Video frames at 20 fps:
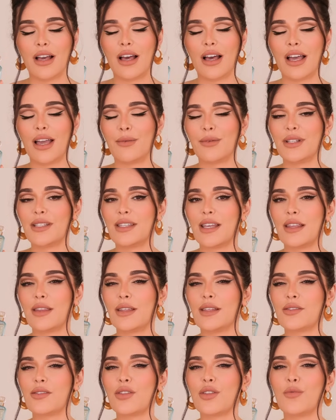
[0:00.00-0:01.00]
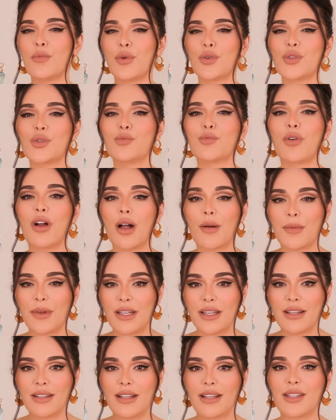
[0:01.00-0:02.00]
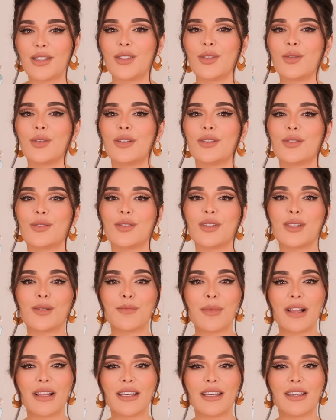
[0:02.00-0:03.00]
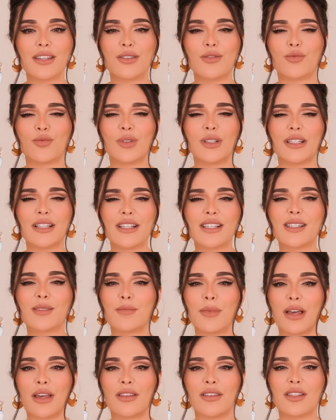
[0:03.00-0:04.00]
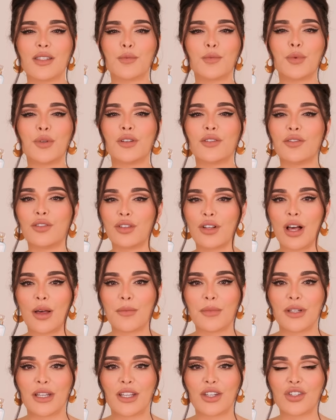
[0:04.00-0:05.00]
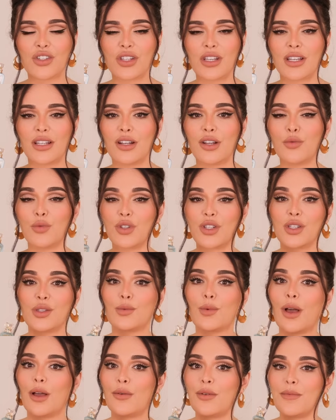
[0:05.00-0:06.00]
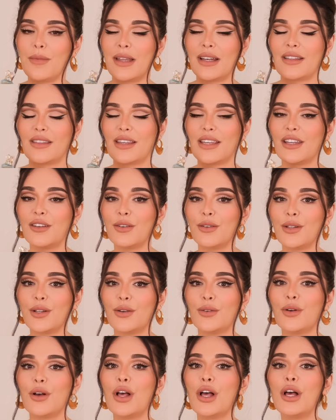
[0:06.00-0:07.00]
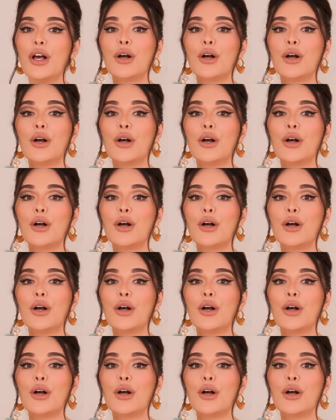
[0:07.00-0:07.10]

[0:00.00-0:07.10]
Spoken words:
I would say these are the most prominent. As soon as you smell it, you really smell this beautiful combination, which is why we made it the hero note.